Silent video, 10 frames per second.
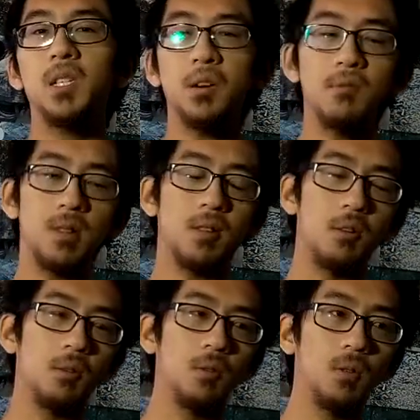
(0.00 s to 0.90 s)
don't
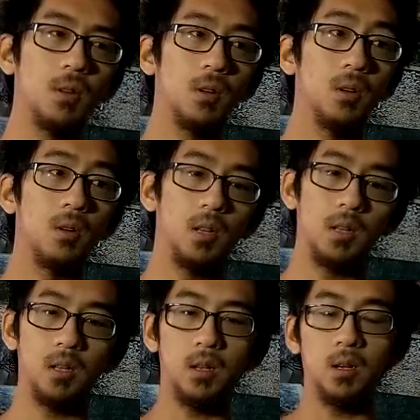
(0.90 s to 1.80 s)
show
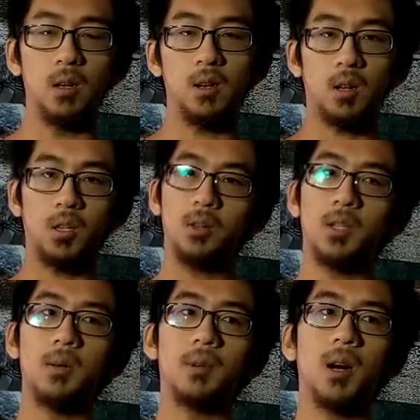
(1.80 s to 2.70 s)

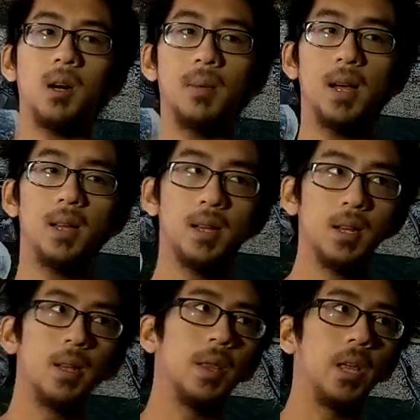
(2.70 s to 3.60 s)
close-up combat.
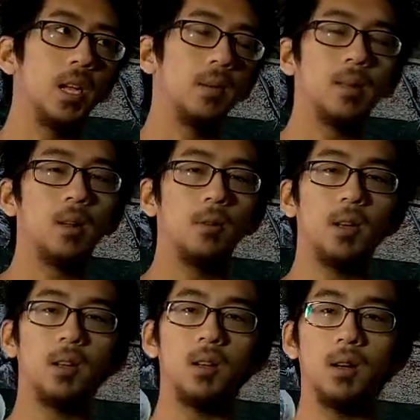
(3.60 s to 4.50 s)
They end up
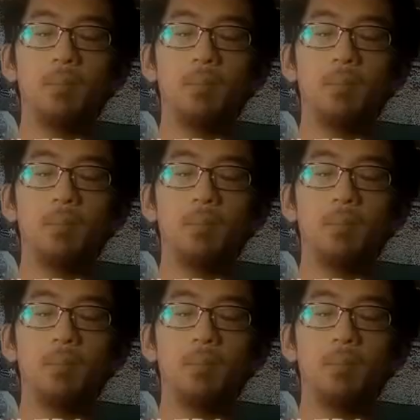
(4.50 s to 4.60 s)
showing